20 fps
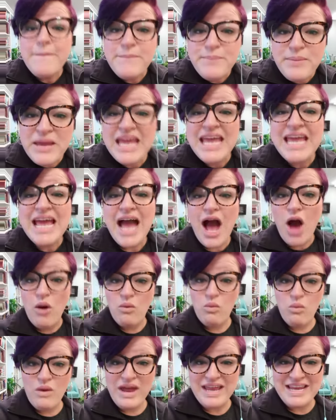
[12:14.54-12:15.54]
Be a
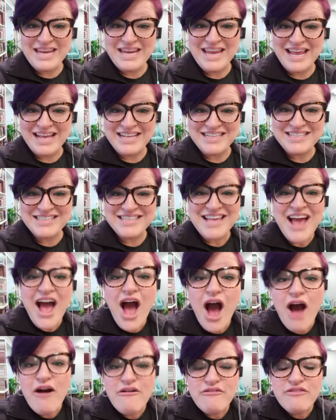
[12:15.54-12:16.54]
witness
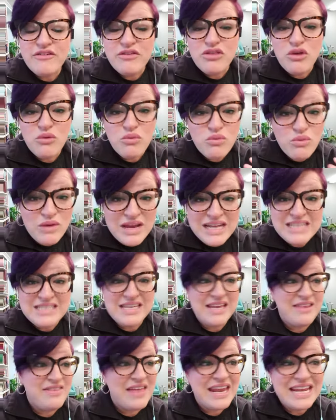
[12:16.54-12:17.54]
of the
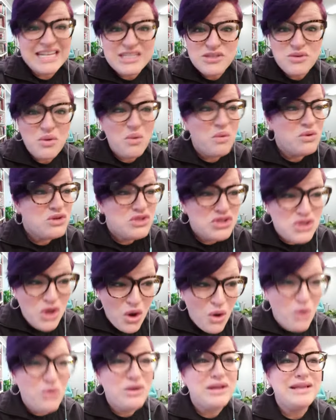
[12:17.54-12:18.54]
reason that it's
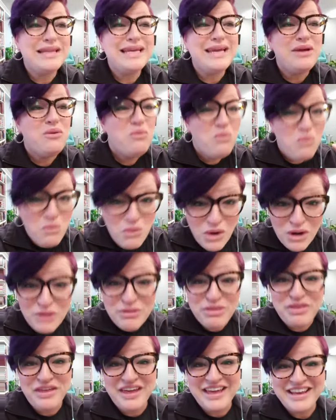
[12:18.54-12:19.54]
totally
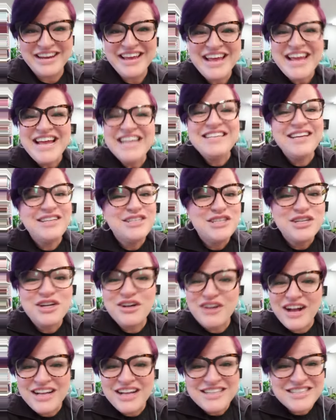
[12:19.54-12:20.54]
worth it to
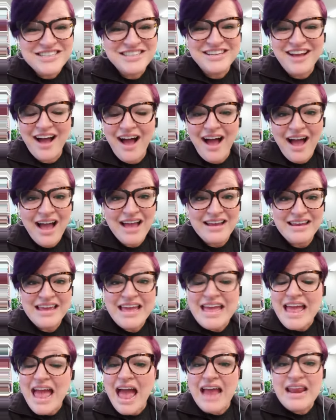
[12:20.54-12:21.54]
trust God
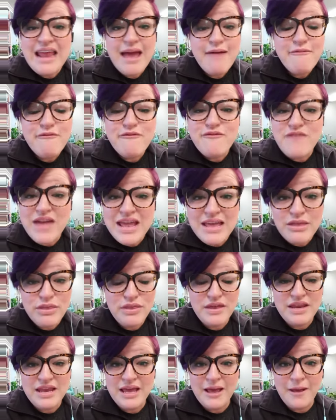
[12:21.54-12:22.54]
and have faith
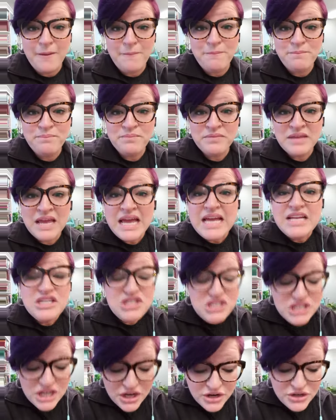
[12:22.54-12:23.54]
in Him.
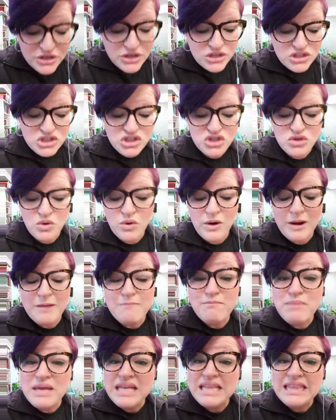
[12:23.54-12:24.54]
Share your story.
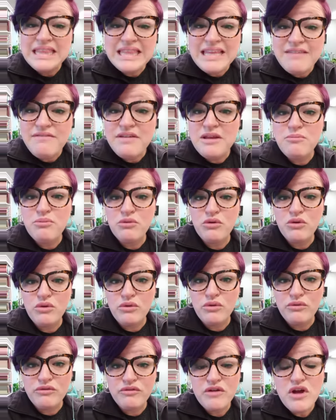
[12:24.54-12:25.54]
Be living
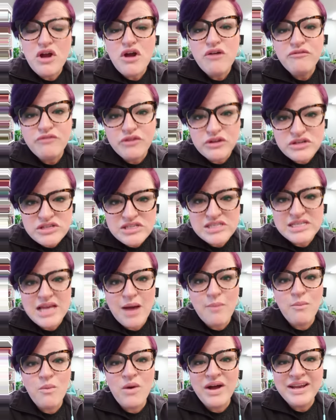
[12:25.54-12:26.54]
proof for
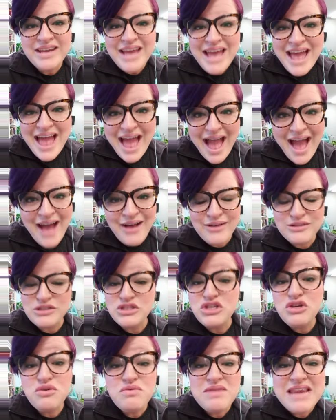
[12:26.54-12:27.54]
someone else.
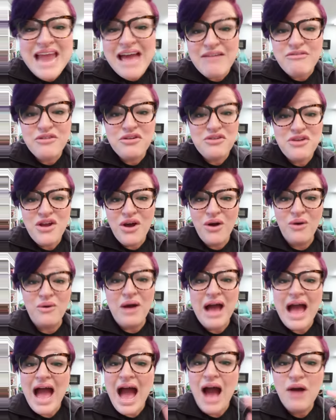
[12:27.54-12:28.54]
You never know
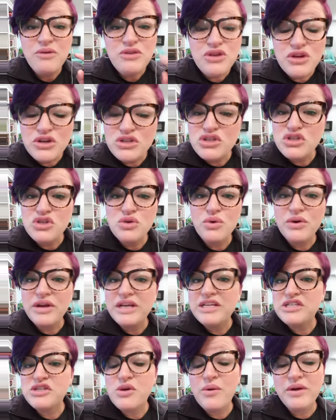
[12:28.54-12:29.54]
how your story
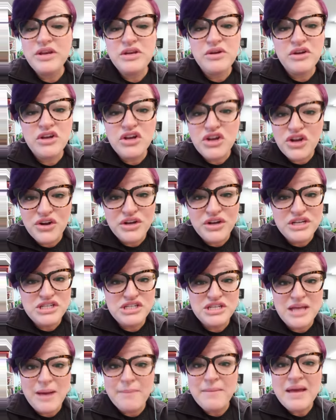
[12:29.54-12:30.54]
is going to encourage
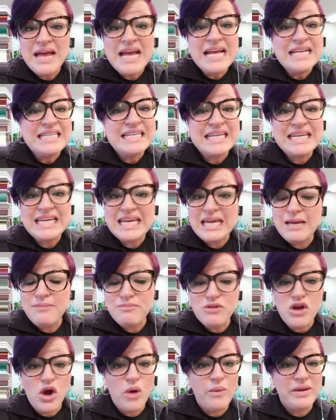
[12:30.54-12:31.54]
them to
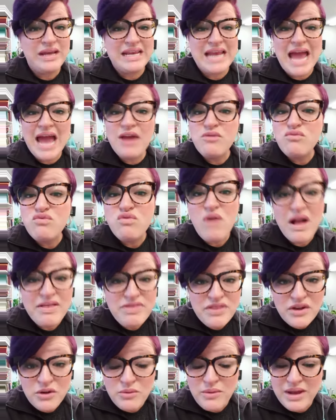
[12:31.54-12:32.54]
keep going and run
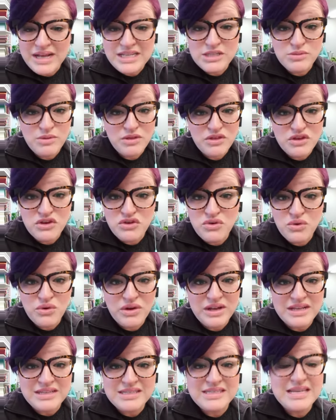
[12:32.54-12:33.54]
their race with
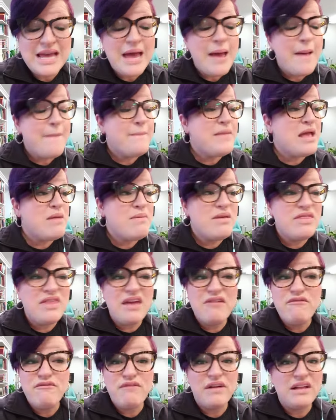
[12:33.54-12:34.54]
endurance. Maybe
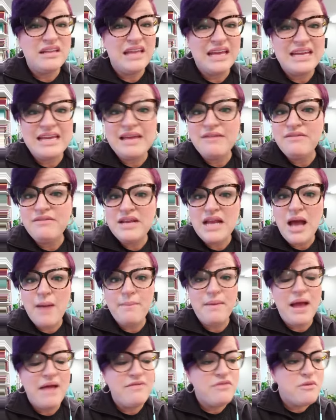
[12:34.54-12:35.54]
they felt like giving
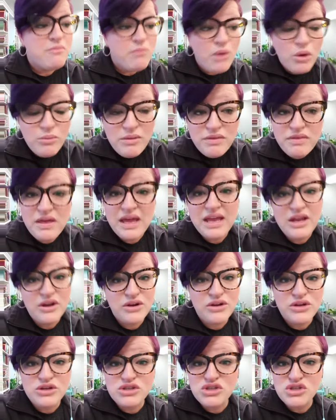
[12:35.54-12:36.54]
up, and the moment they hear
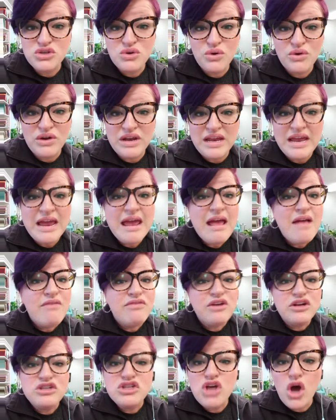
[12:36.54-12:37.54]
your story,
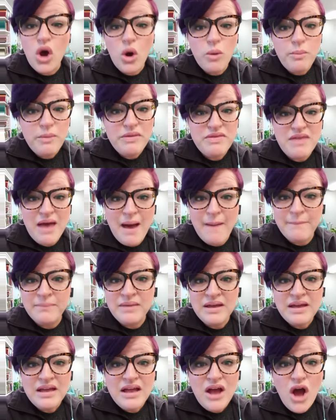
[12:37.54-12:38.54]
there's hope in them.
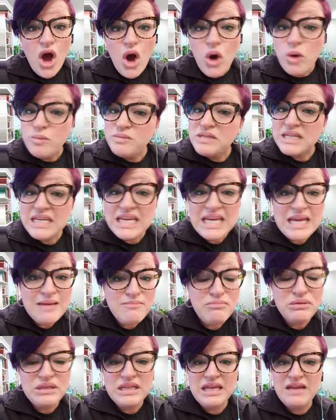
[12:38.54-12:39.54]
Hope to keep
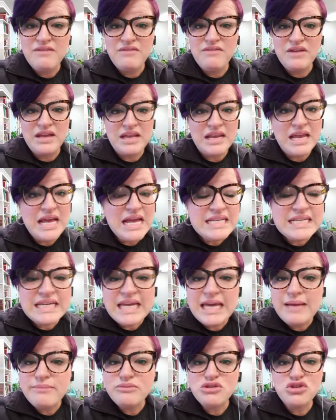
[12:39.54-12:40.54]
believing, to
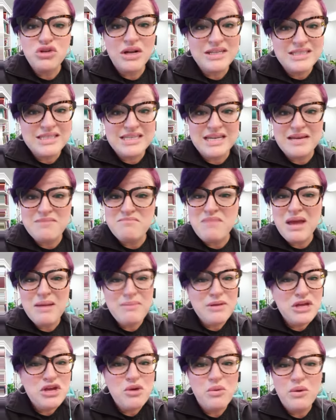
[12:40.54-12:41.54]
keep trusting.
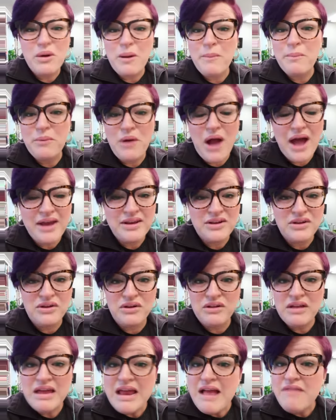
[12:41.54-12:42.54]
Maybe you were a
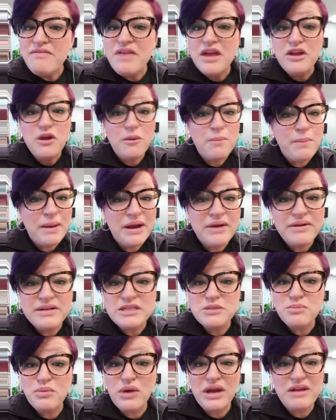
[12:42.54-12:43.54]
prodigal that your
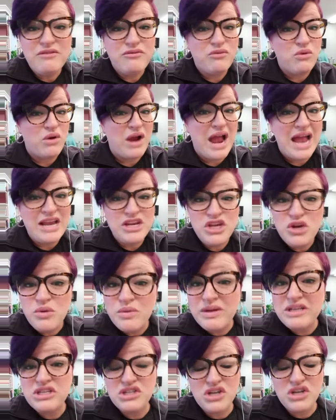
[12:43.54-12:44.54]
parents prayed for and you
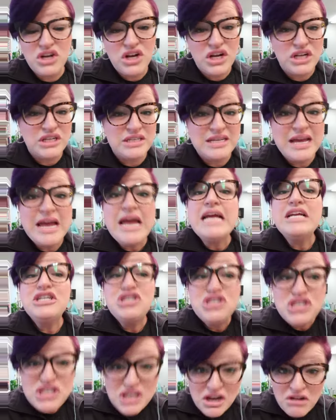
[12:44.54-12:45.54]
returned.
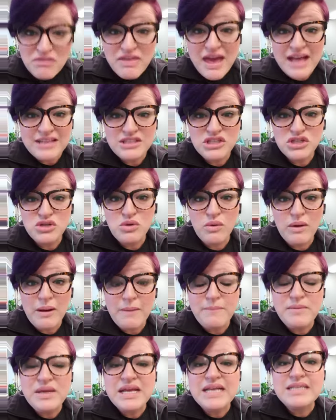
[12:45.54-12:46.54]
Share that story
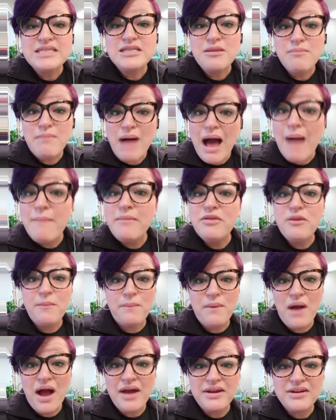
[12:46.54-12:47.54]
because the mom of the
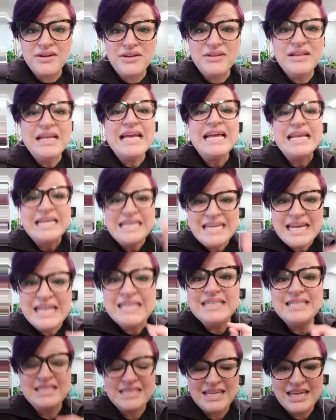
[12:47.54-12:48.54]
prodigal
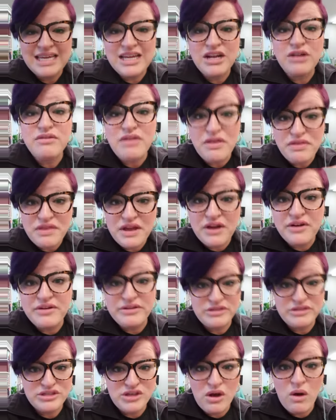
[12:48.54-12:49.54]
needs to hear that there
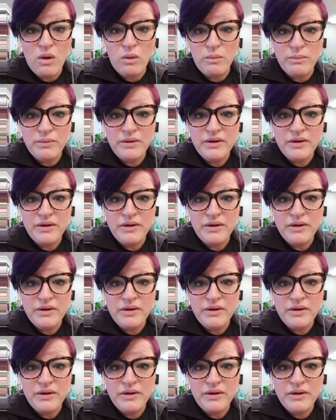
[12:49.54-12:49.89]
is hope.